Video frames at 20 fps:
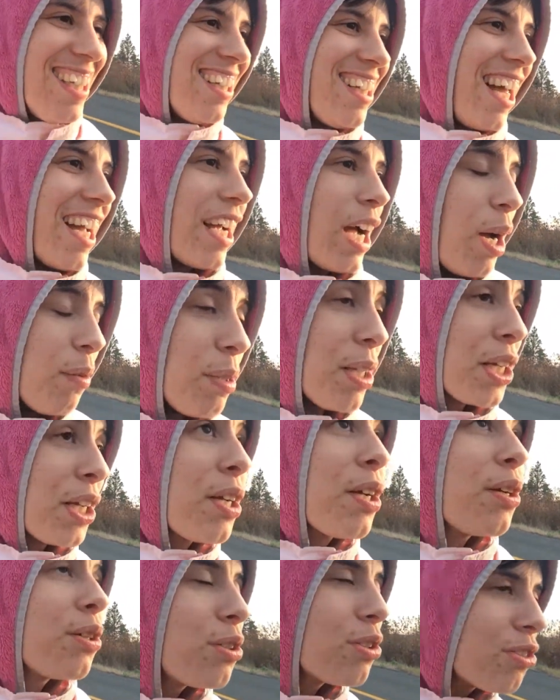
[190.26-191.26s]
Like, I'm a
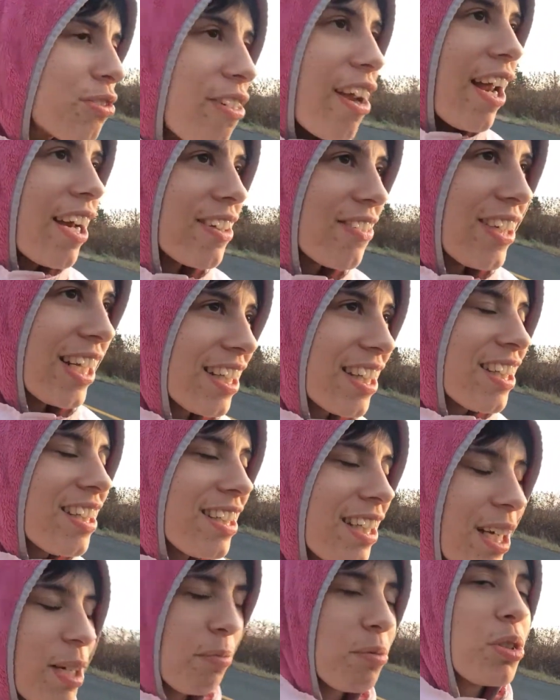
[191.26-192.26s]
huge fan of
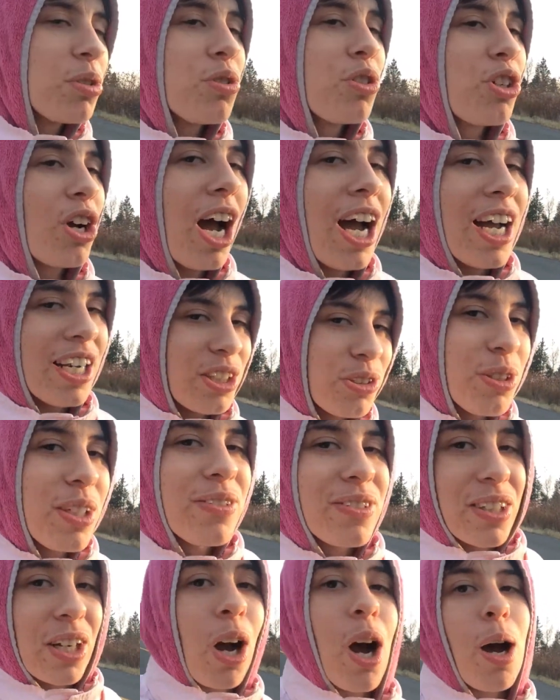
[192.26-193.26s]
Ethan that I'm too shy to
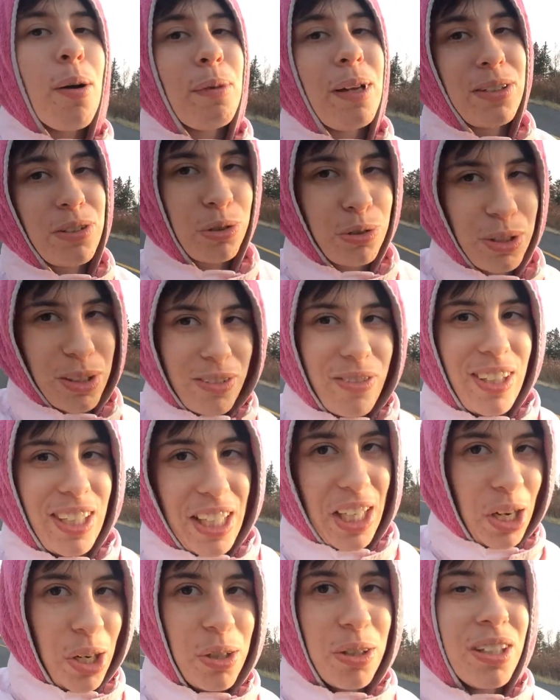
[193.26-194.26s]
even comment to his
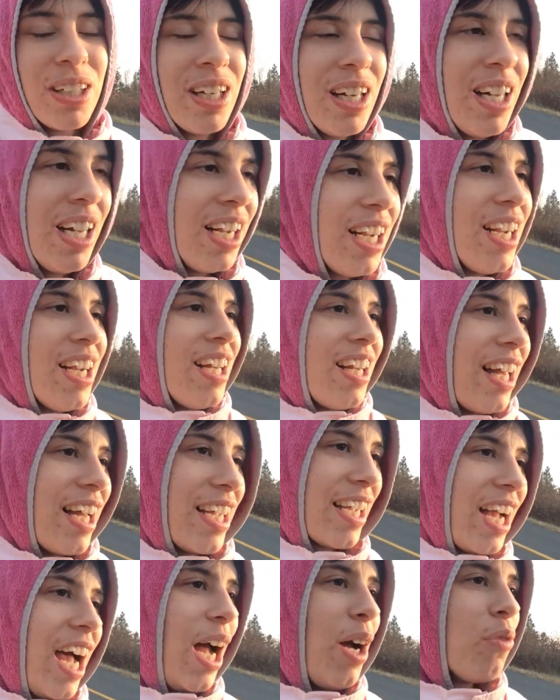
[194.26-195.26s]
video.
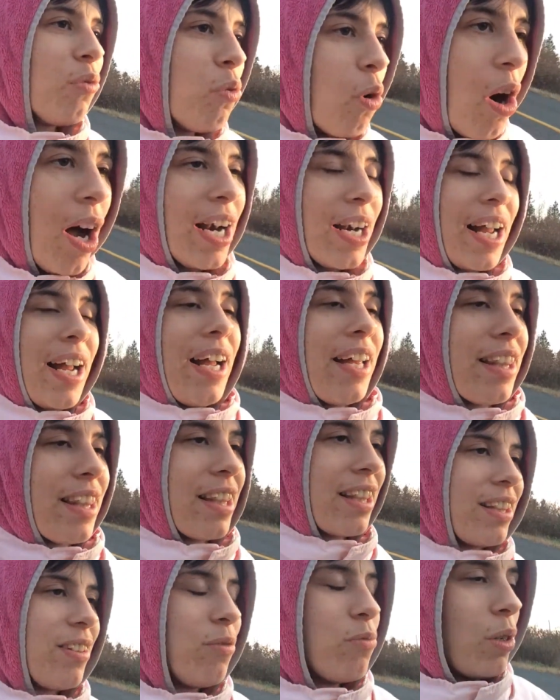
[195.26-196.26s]
Like, I want to
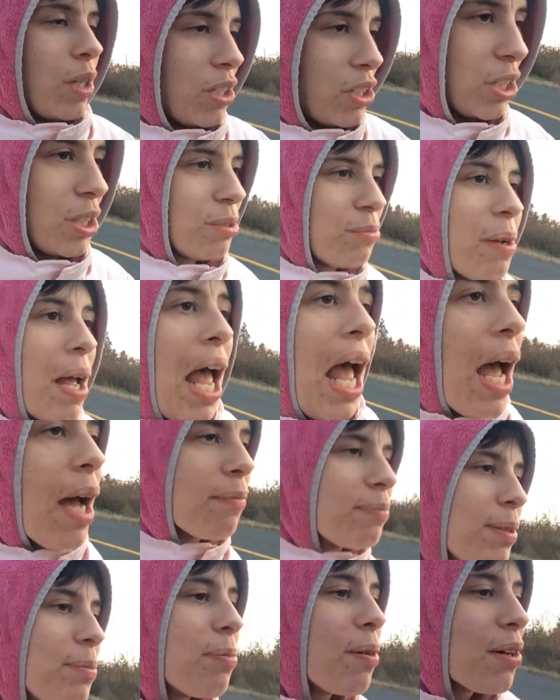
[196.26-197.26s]
wish him a
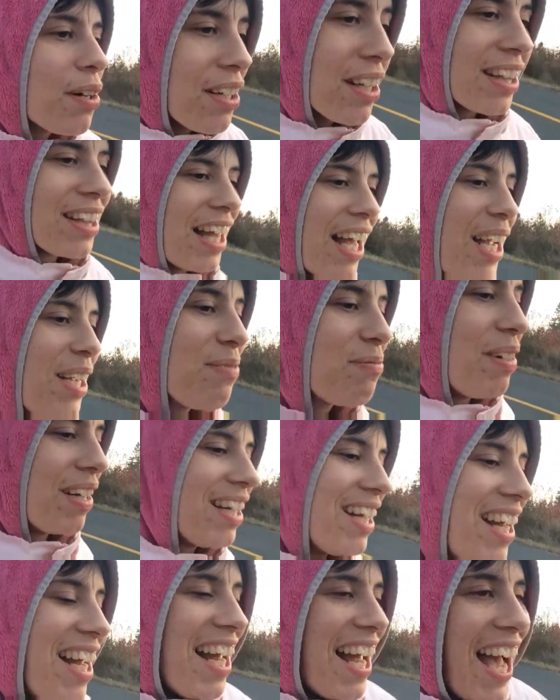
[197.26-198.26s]
happy birthday,
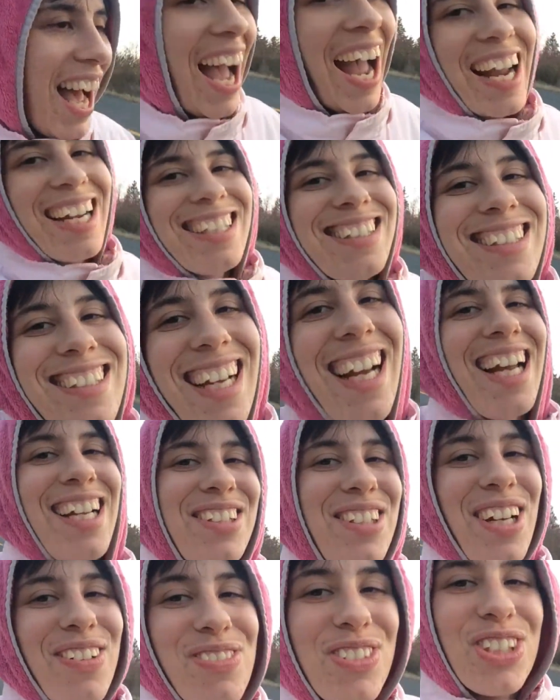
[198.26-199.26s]
but I,
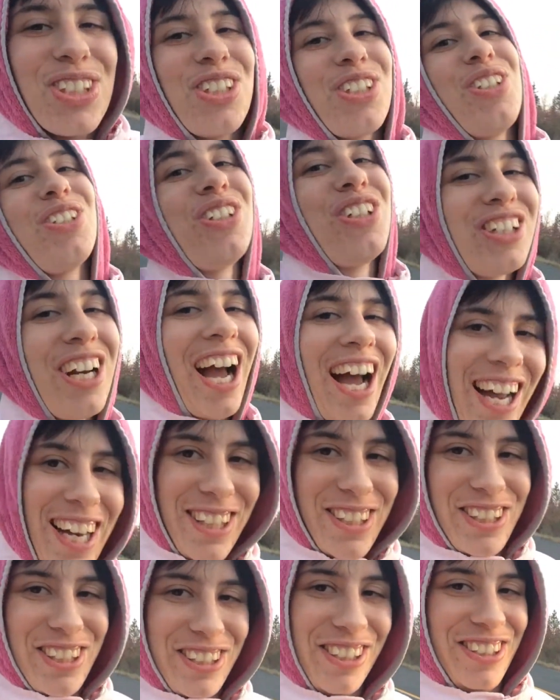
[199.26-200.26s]
I, am just too
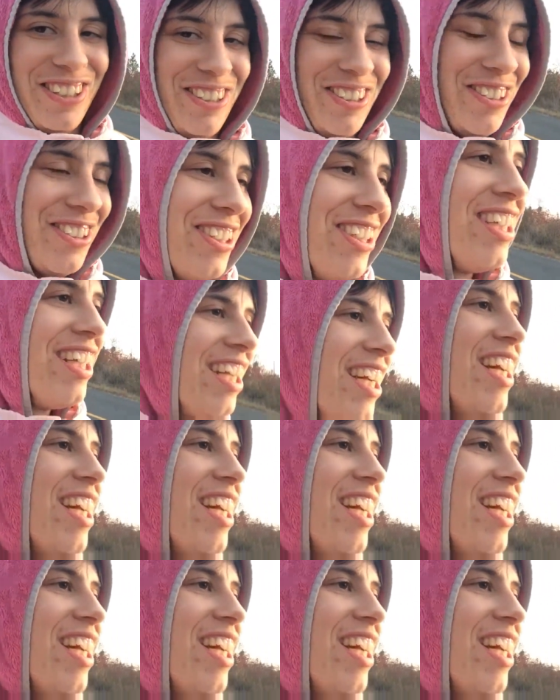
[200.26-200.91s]
shy to.